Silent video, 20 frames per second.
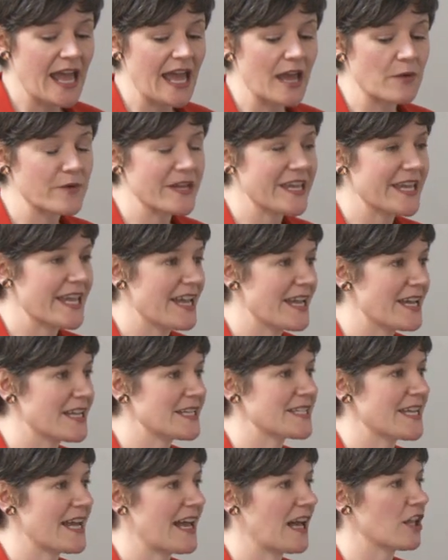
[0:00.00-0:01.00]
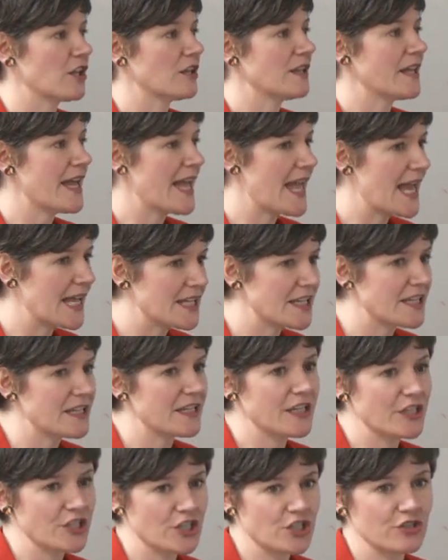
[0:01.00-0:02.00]
and we can't tackle any
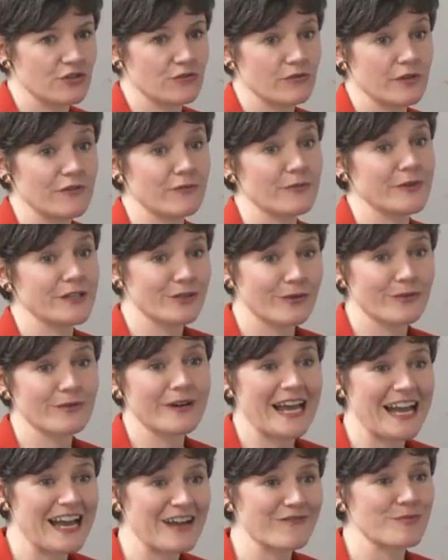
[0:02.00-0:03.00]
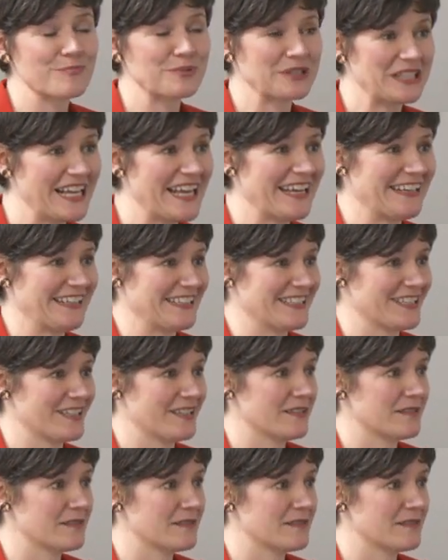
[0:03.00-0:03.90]
issue if we don't have a planet.